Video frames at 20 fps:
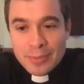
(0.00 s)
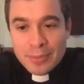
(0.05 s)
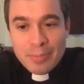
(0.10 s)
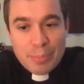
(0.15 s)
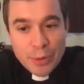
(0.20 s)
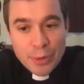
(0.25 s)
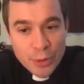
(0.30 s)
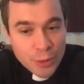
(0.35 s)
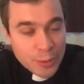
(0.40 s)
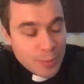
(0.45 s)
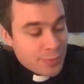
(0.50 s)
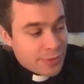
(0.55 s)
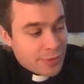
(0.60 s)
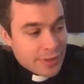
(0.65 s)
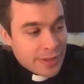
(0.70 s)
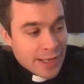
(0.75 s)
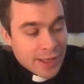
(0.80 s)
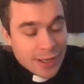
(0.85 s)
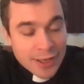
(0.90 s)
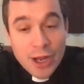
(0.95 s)
and boobs,
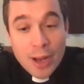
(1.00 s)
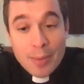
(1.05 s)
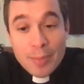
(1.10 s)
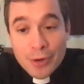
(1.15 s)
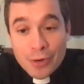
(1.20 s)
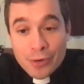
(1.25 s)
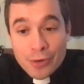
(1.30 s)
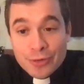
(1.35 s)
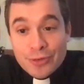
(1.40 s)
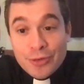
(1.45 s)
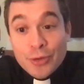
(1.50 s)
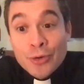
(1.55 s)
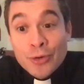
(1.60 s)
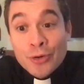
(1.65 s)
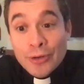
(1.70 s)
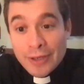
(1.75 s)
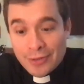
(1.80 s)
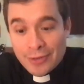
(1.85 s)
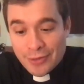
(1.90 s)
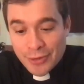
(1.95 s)
and then I come across
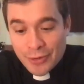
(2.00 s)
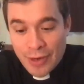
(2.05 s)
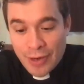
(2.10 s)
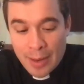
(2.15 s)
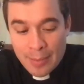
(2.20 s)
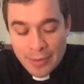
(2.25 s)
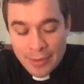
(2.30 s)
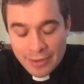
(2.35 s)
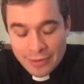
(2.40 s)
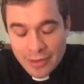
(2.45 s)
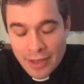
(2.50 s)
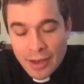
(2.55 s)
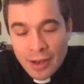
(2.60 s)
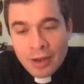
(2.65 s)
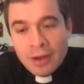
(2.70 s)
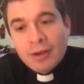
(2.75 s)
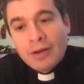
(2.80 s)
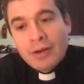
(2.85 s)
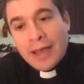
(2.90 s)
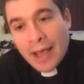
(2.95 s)
your Instagram and it's like,
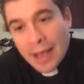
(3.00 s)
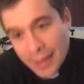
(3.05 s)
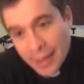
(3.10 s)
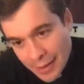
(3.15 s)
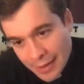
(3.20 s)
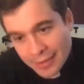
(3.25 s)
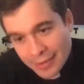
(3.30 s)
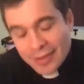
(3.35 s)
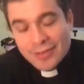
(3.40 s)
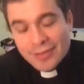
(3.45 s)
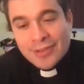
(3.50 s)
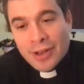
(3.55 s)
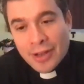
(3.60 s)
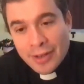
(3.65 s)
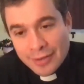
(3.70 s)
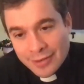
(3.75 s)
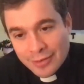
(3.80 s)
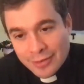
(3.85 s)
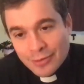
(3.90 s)
oh, okay, yeah, that's nice.